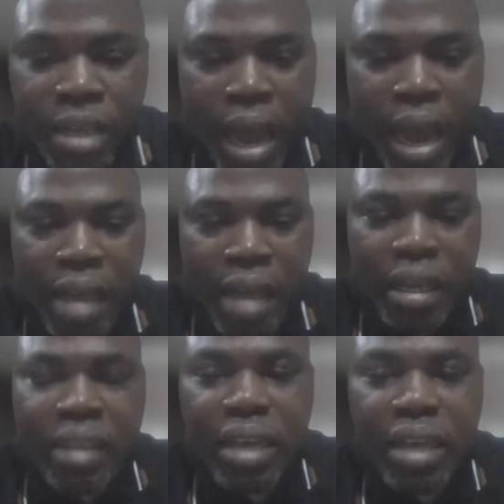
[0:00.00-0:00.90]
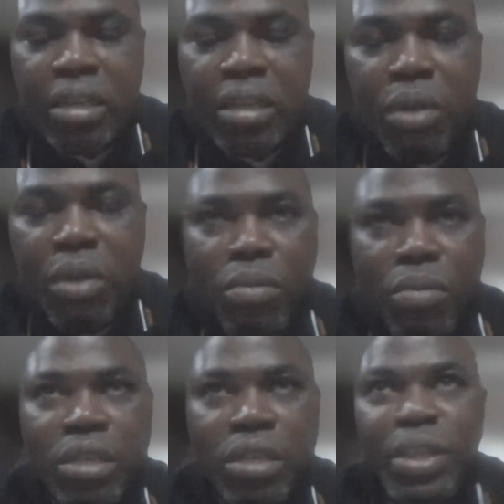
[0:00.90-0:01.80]
I, I, I think uh, the mo
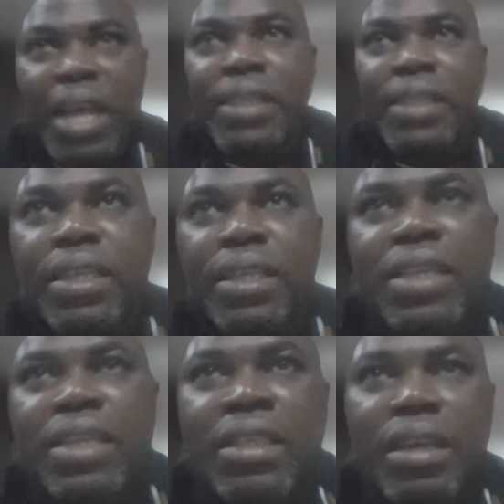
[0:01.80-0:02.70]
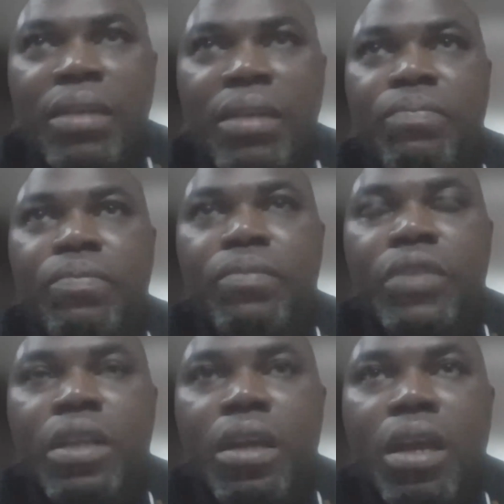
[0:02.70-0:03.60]
most important is that
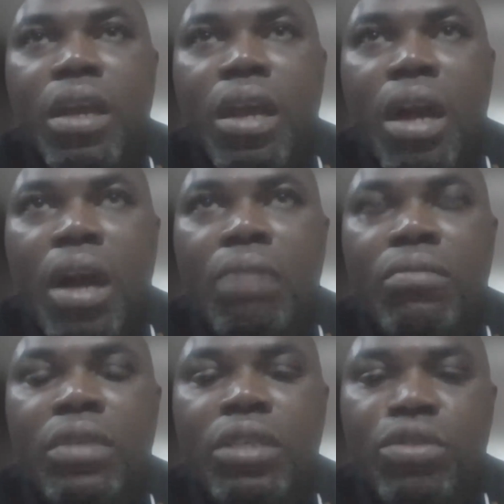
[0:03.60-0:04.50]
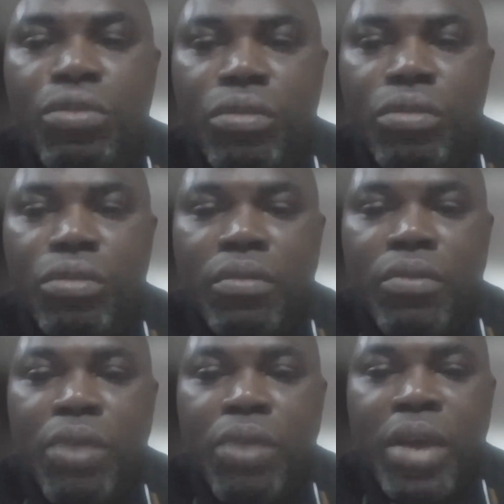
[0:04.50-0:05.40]
uh, this tool,
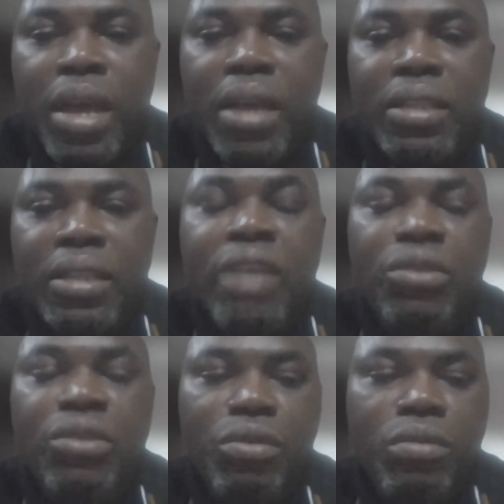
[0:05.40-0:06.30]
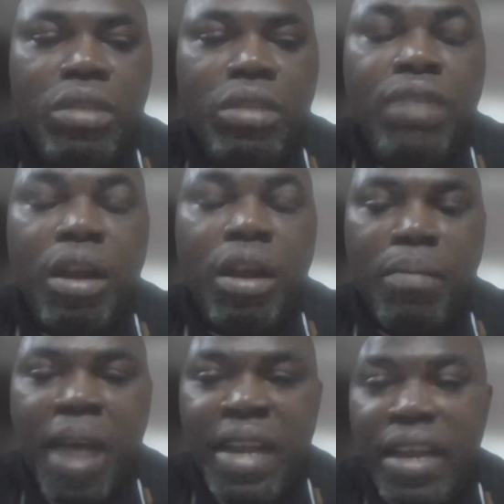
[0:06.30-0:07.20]
what we intend to develop
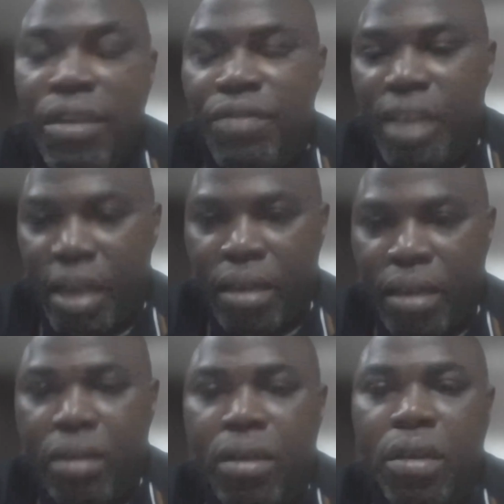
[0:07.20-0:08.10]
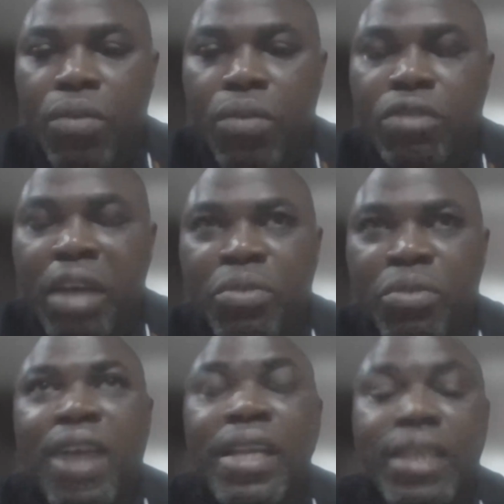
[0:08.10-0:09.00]
at the end of the day, once we're able to
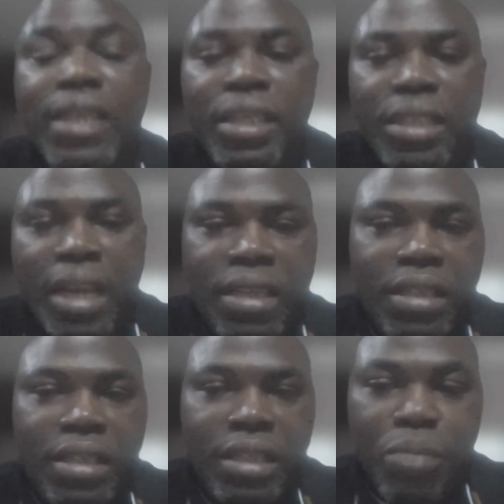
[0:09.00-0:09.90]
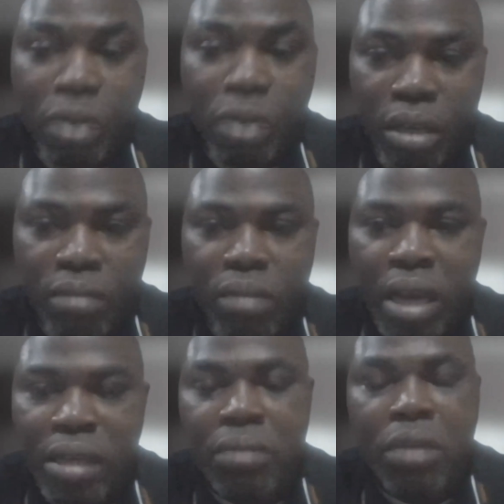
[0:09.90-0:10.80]
validate this model
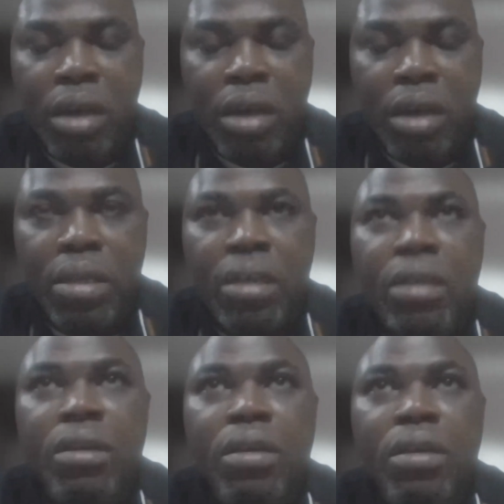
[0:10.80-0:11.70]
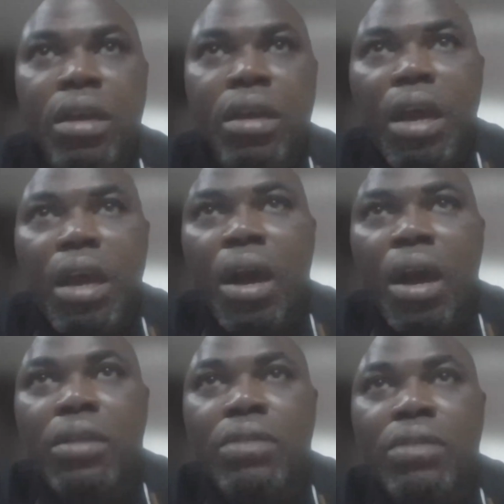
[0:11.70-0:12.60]
and the and the
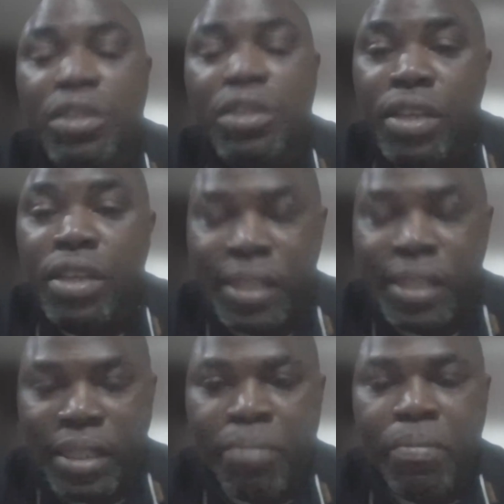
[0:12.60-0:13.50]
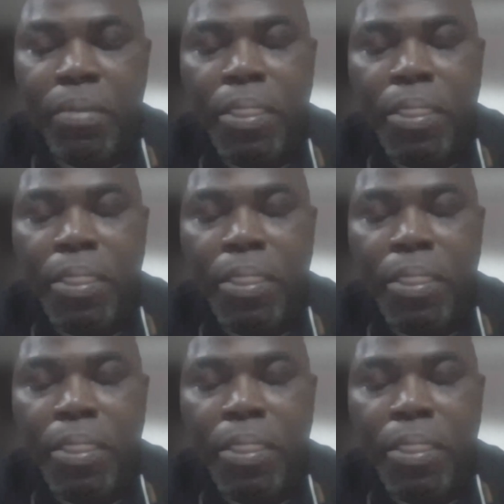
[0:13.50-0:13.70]
uh, the risk scoring system,